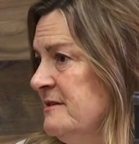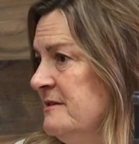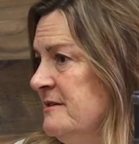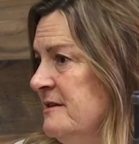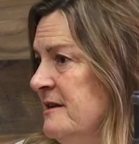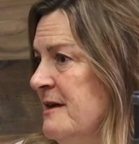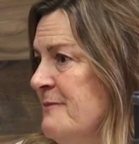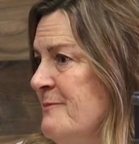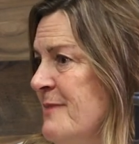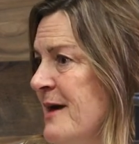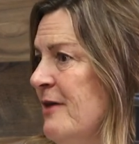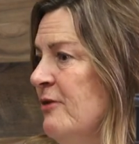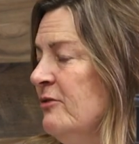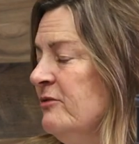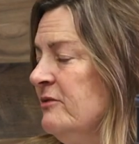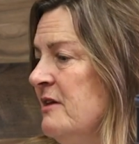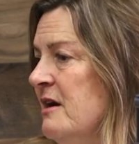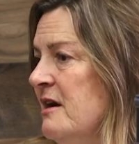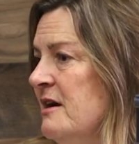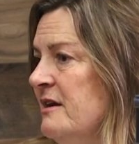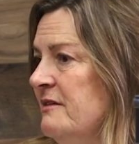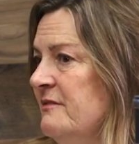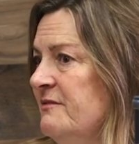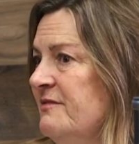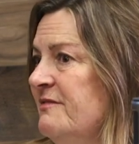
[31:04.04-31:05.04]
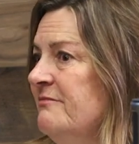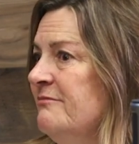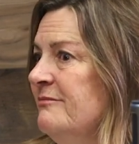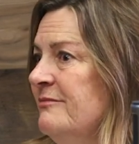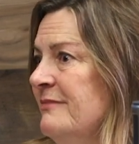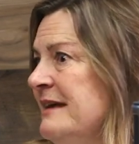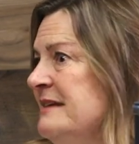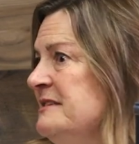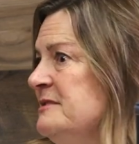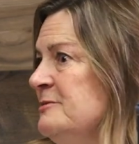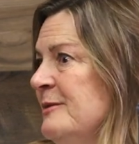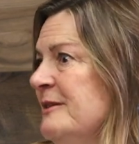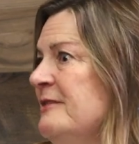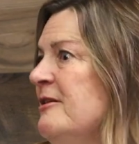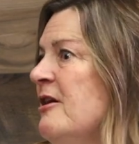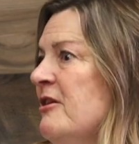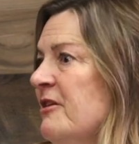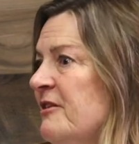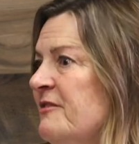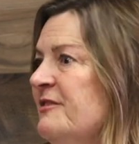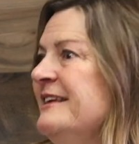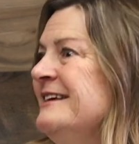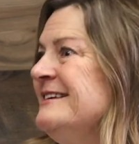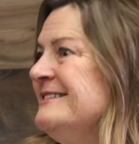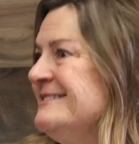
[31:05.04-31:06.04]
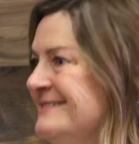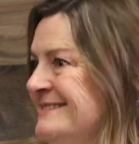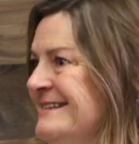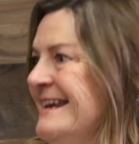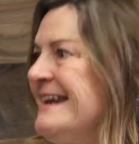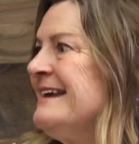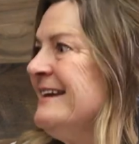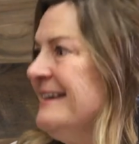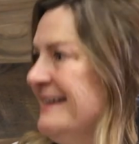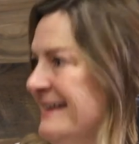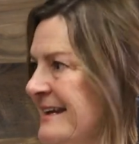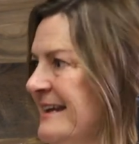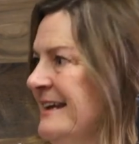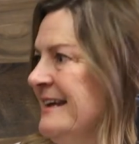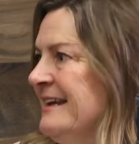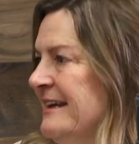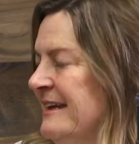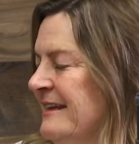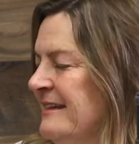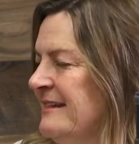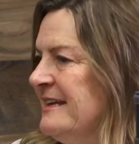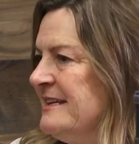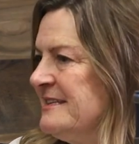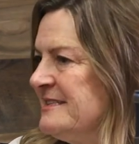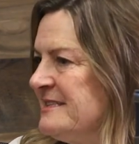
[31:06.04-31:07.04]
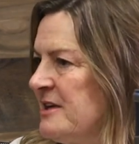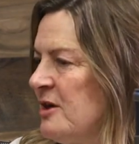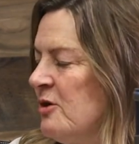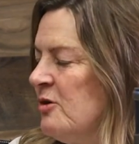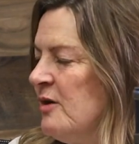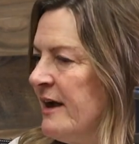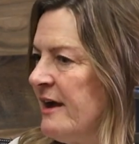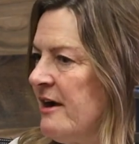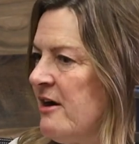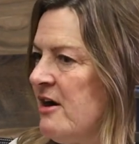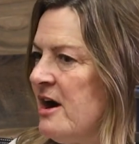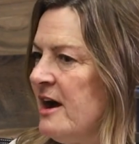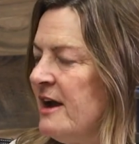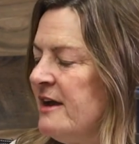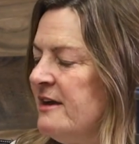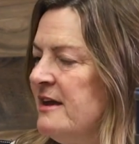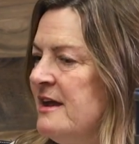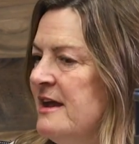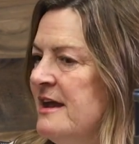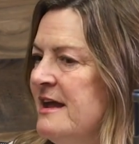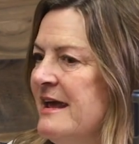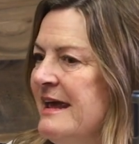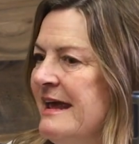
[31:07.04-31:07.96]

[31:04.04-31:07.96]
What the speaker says: about kind of, as we call it, the insanity that's going on.